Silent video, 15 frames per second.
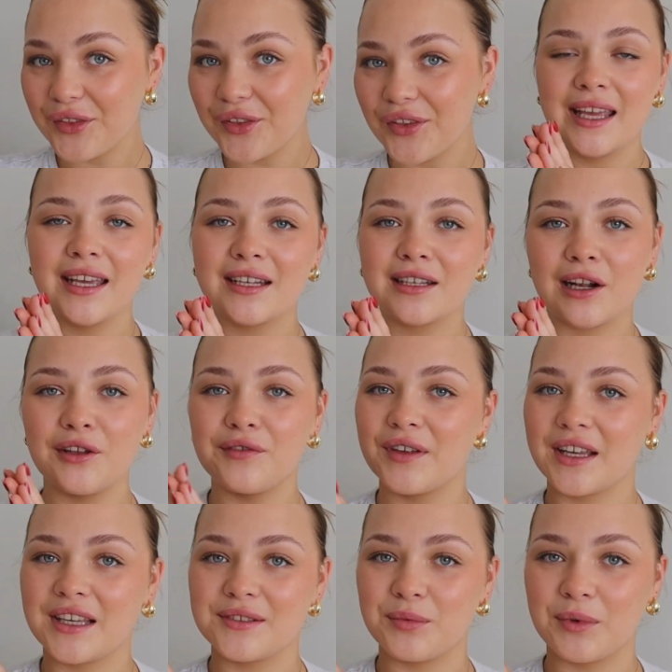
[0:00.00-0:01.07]
Naked
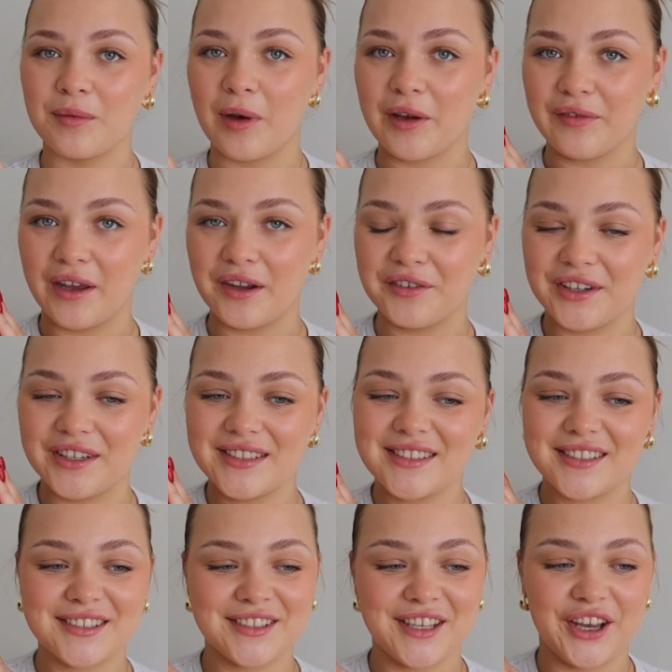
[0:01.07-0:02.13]
clothing is one of my favourites,
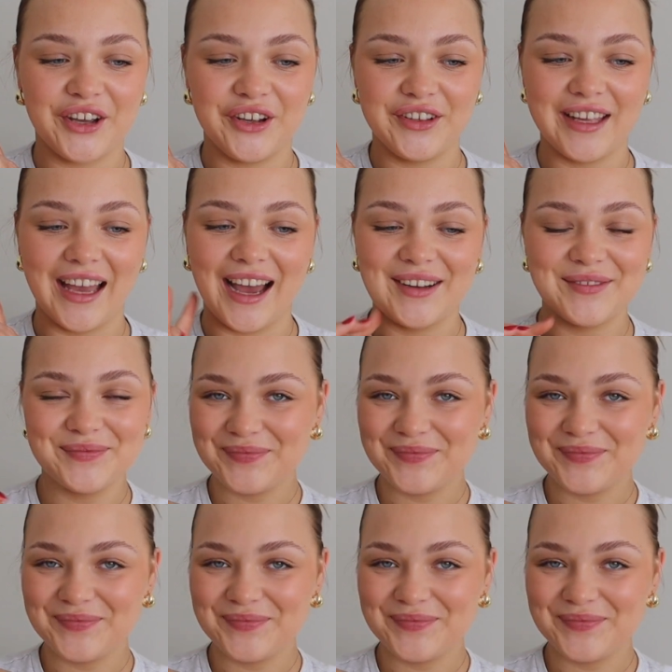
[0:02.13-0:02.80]
so yeah.